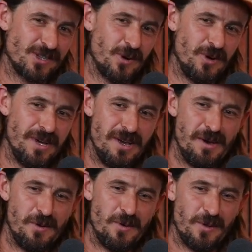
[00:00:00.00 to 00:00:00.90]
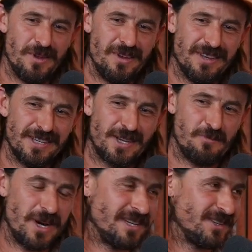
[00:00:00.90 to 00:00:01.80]
So let's
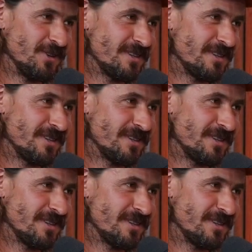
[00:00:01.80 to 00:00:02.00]
combine the two.